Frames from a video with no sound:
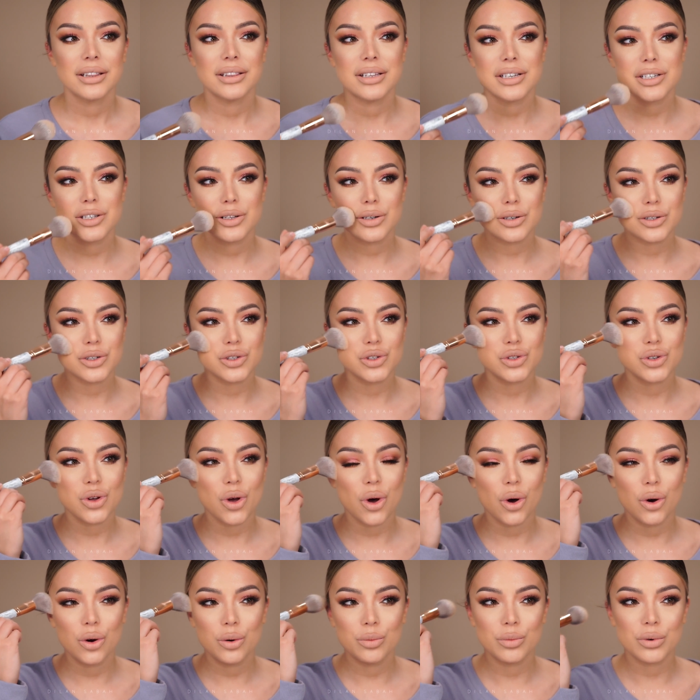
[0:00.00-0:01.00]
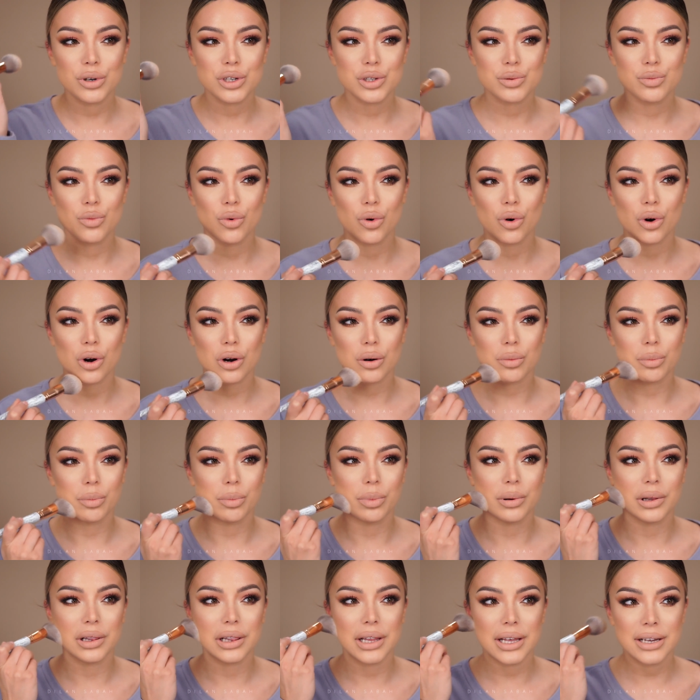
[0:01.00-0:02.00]
This looks so much more
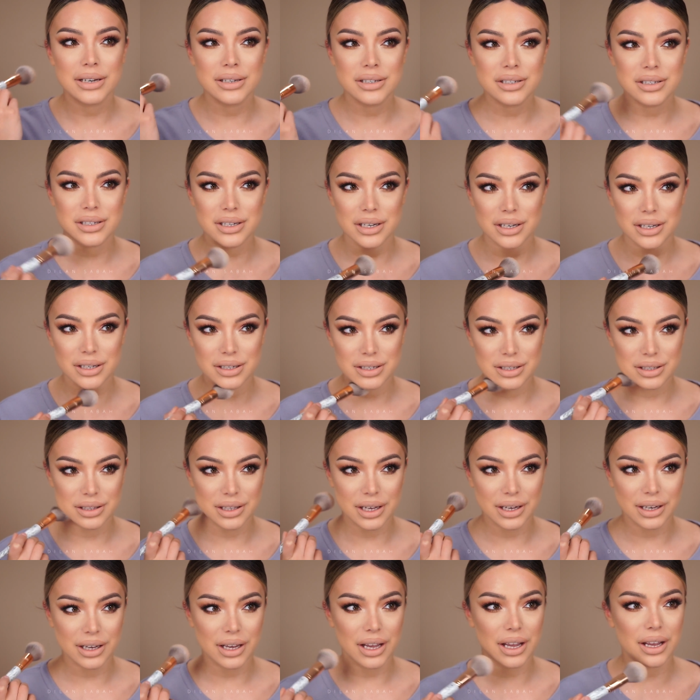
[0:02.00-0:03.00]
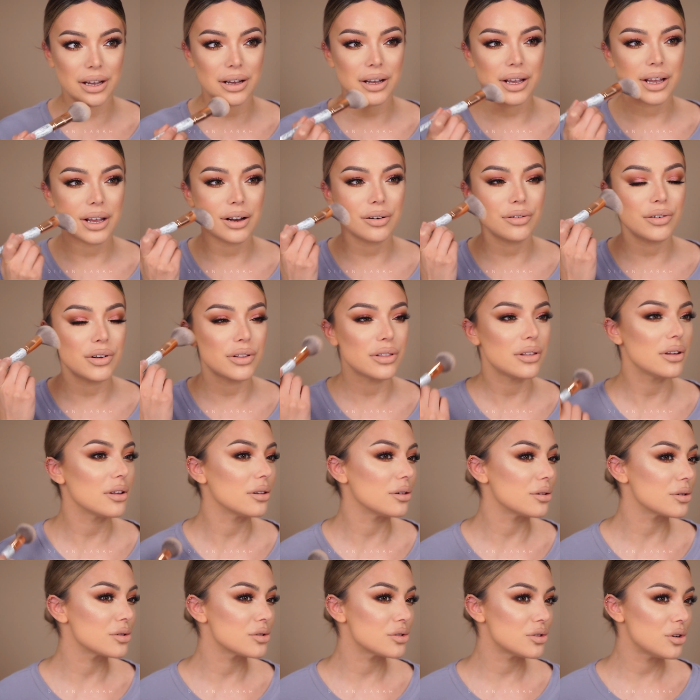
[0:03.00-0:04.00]
blended. Like everything
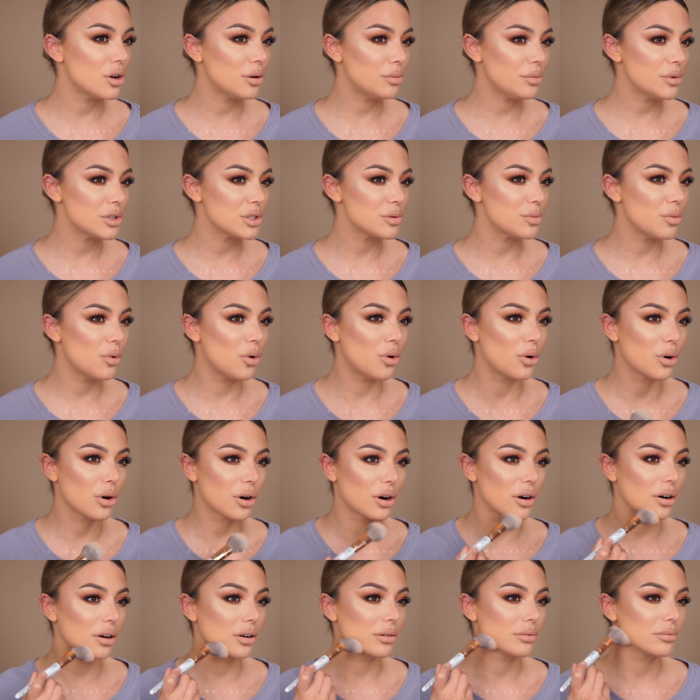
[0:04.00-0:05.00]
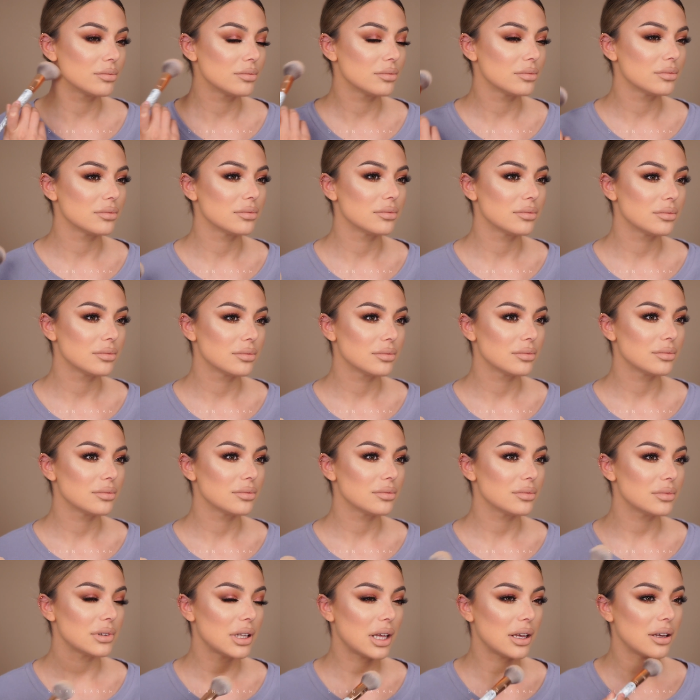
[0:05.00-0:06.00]
looks so much more
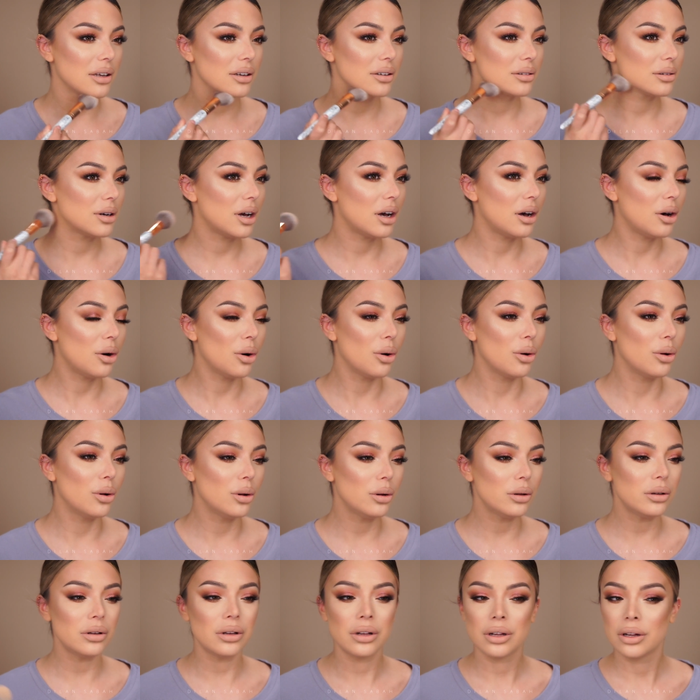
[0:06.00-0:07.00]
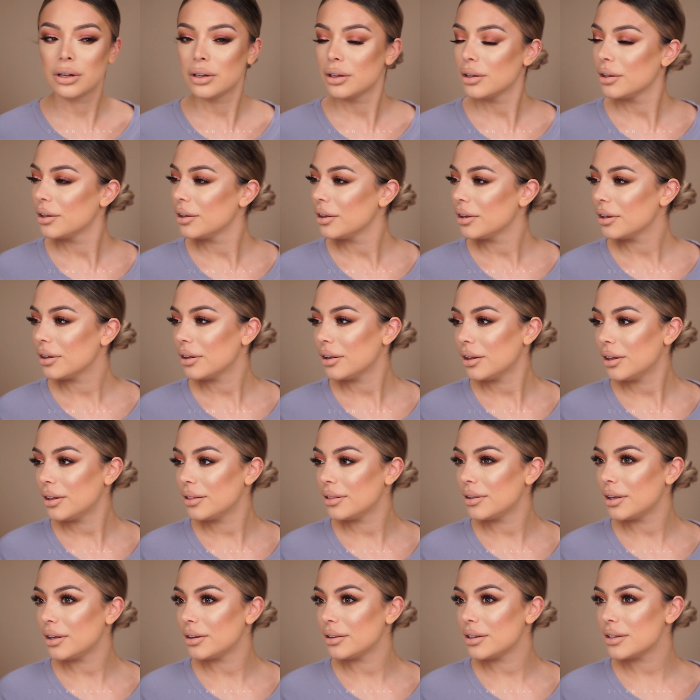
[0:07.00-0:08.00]
like a whole.
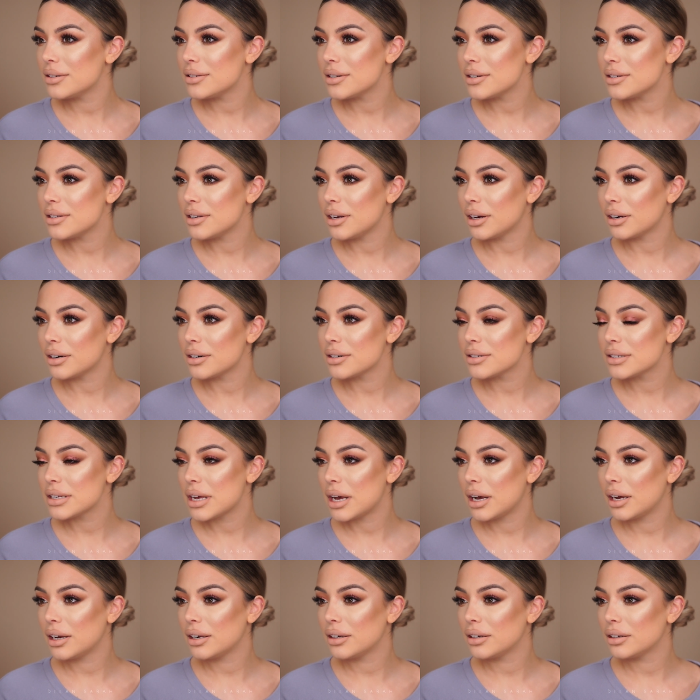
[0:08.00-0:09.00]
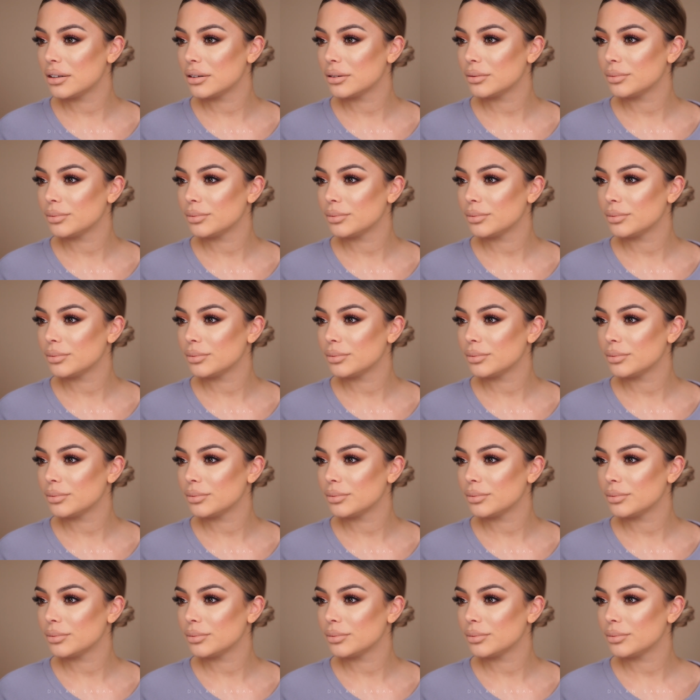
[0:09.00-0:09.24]
And then this is the other side.